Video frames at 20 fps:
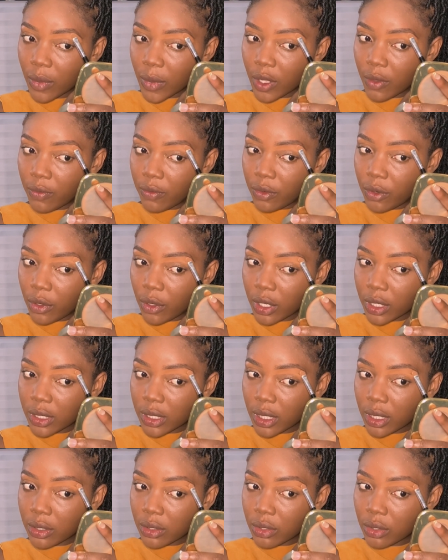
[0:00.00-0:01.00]
vlogs
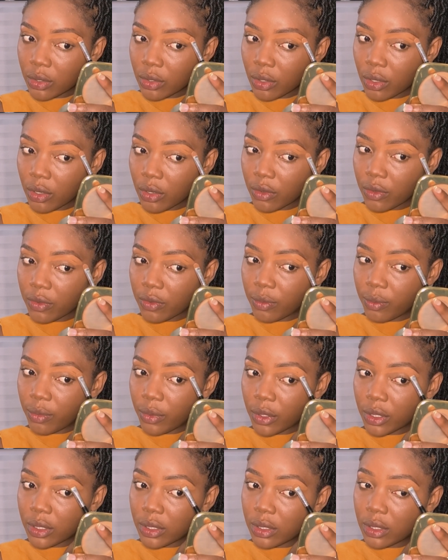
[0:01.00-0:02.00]
and stuff,
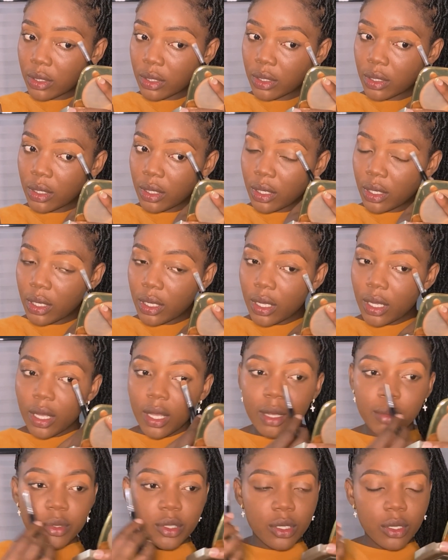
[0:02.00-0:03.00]
but
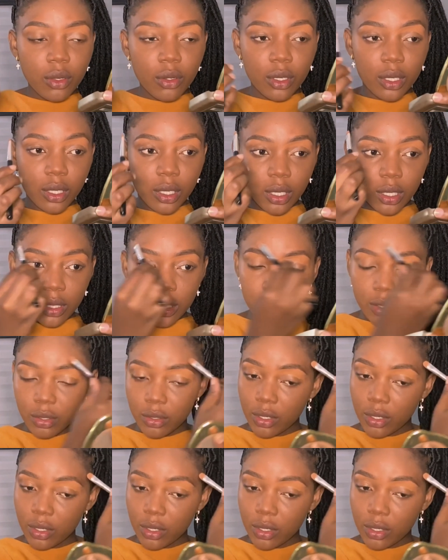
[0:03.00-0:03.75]
I'm still on it.